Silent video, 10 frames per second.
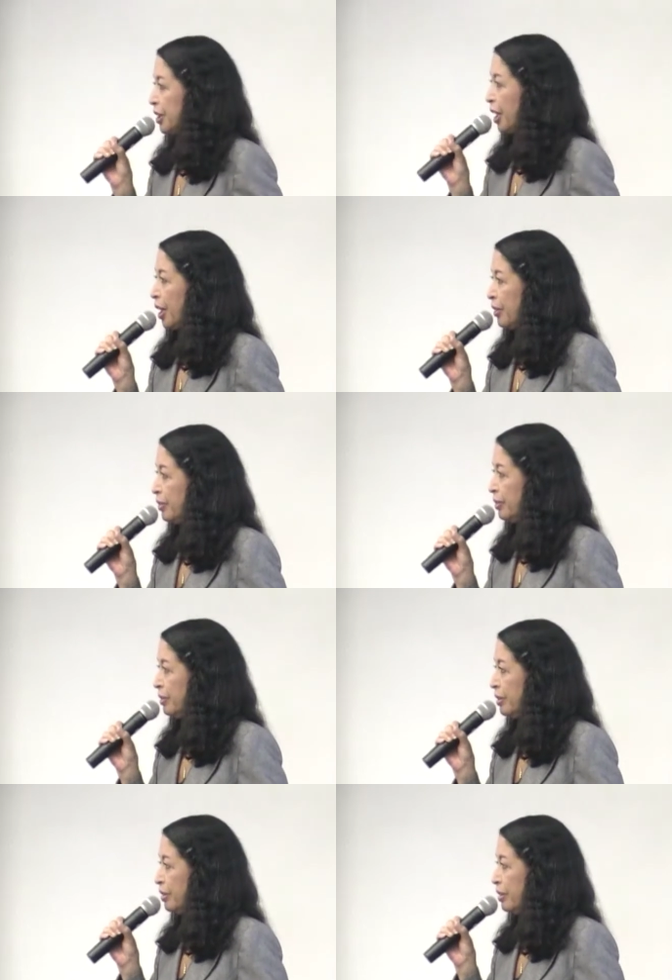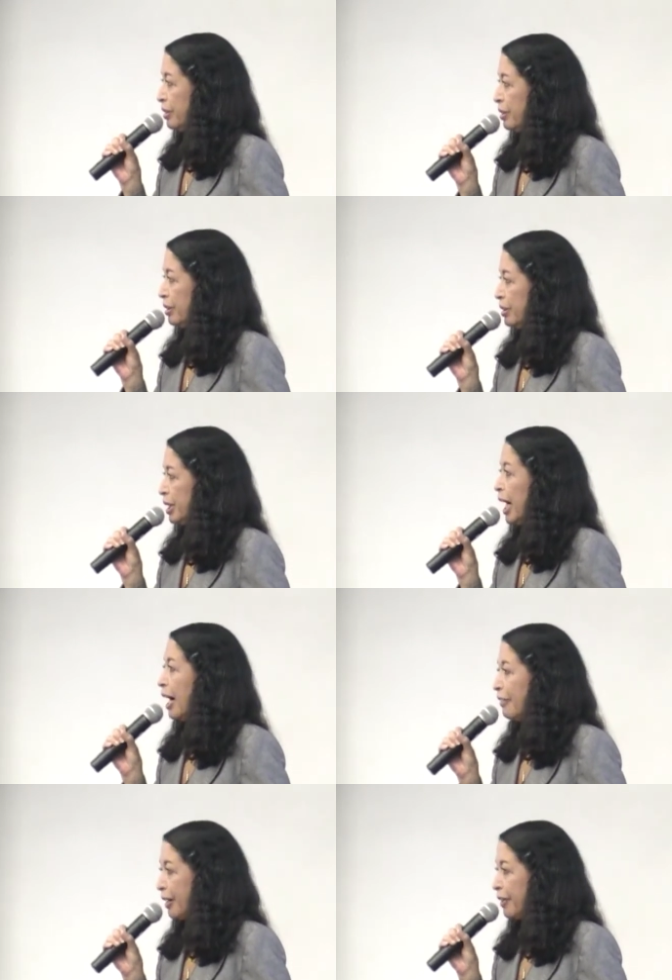ago to
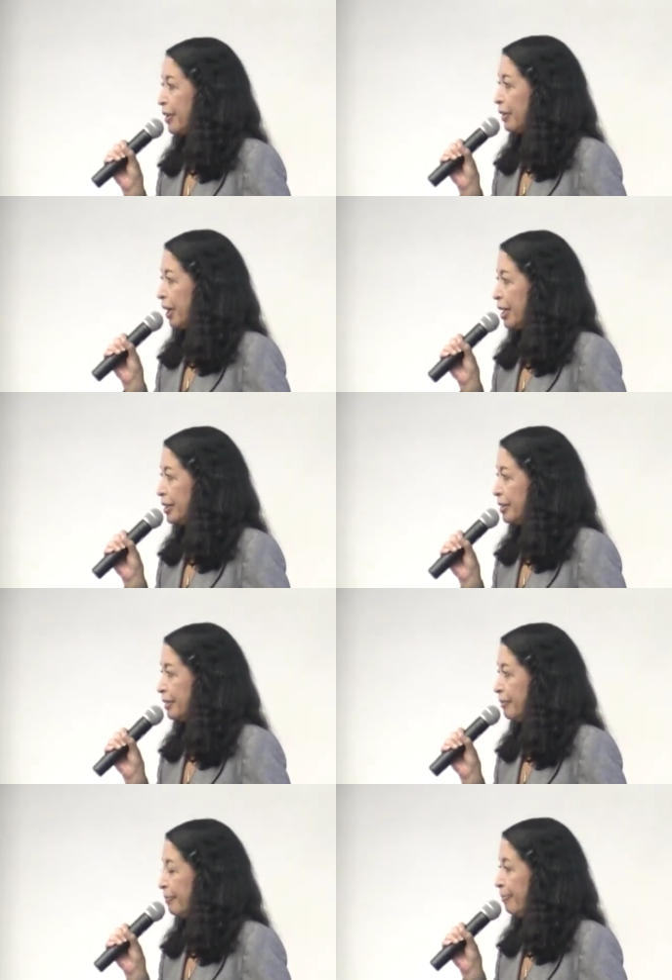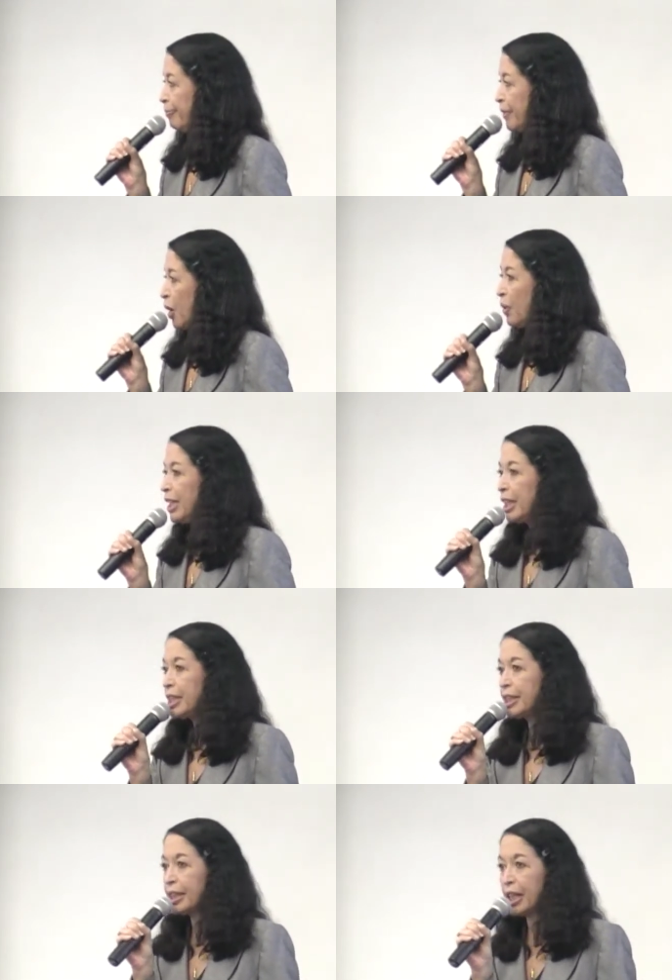have our voting rights. We need
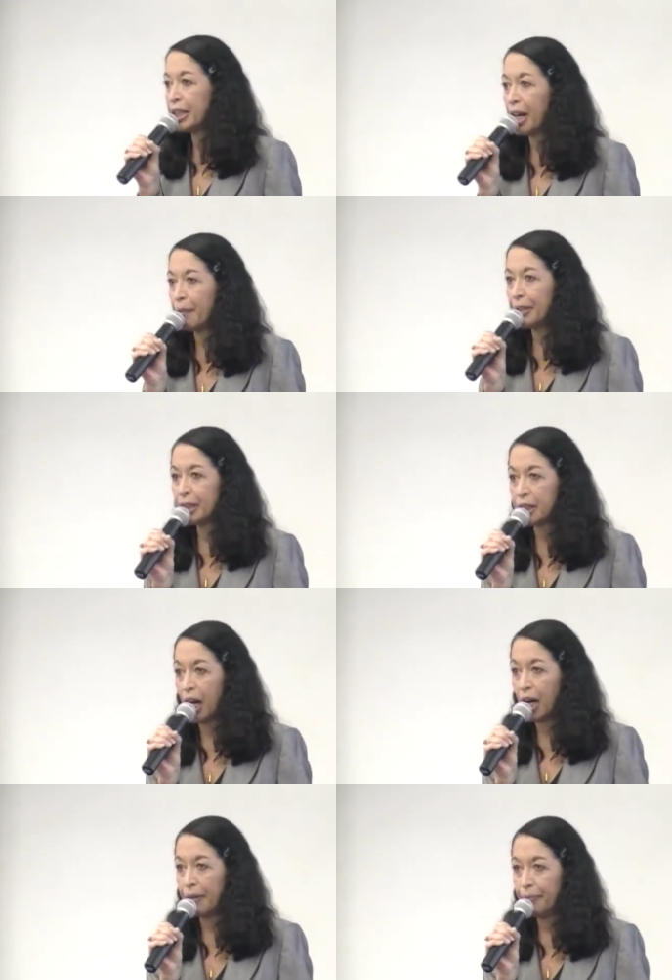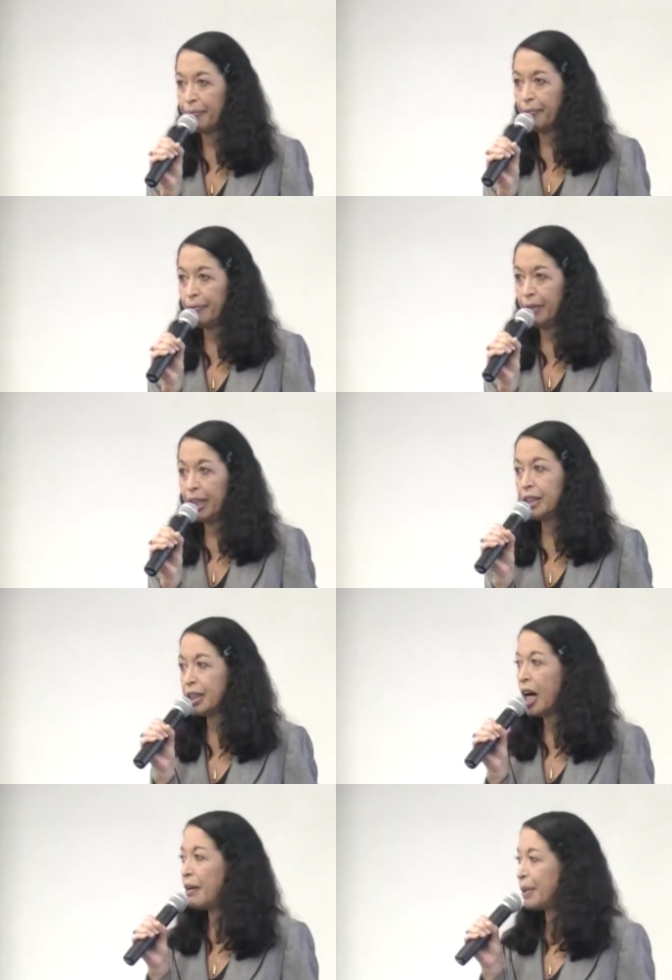to stand up. It's time. It's
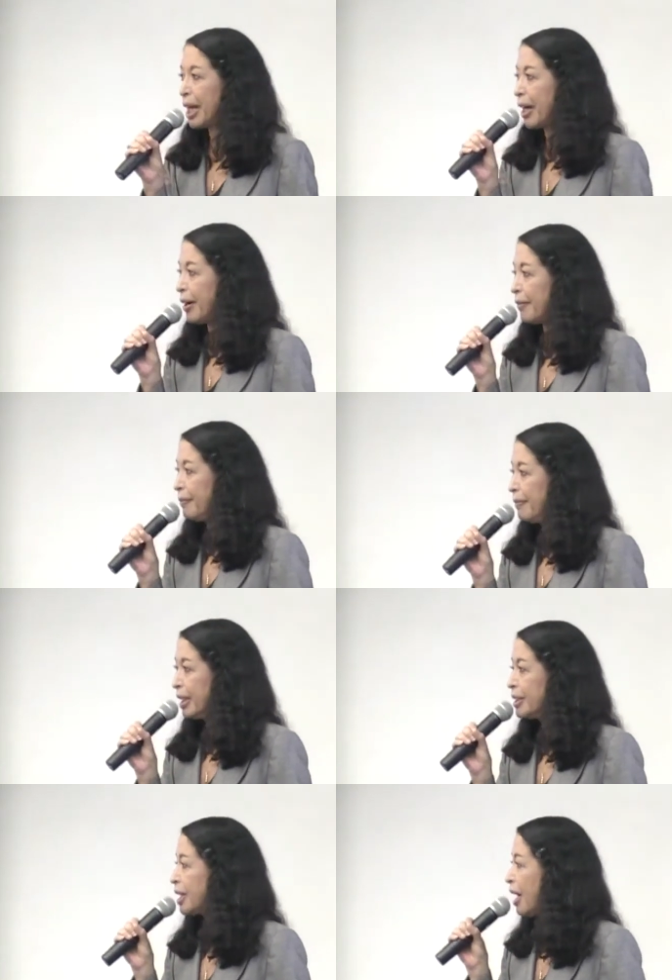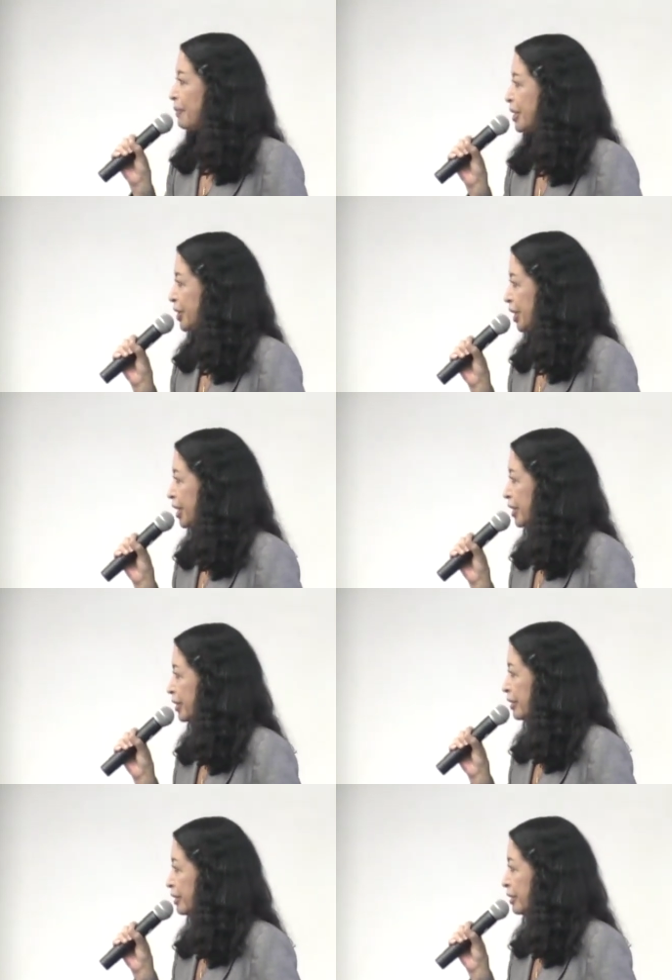time now. It's time this year.
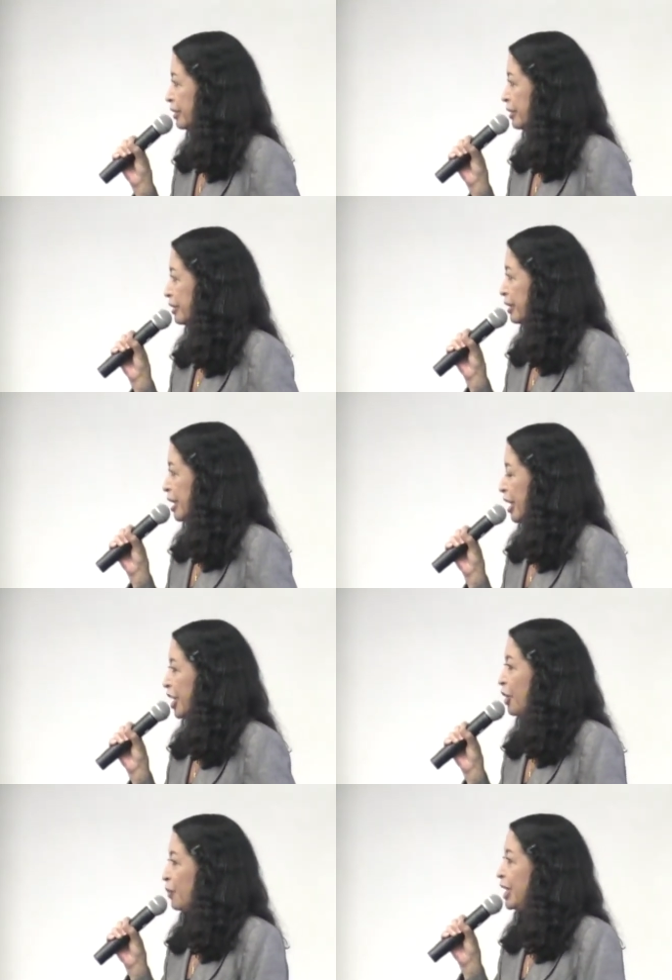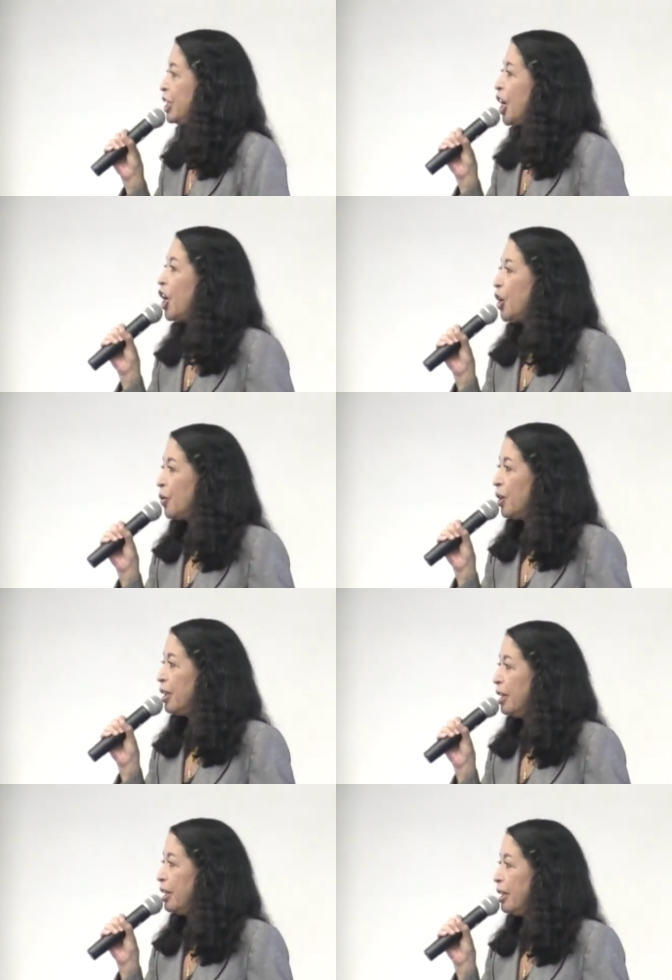You know, we know
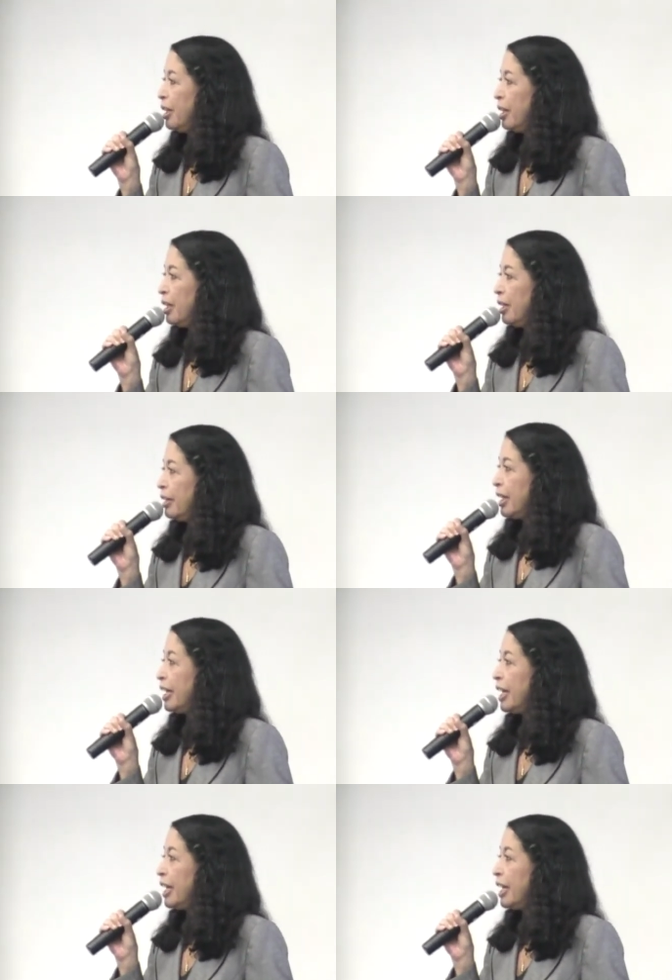that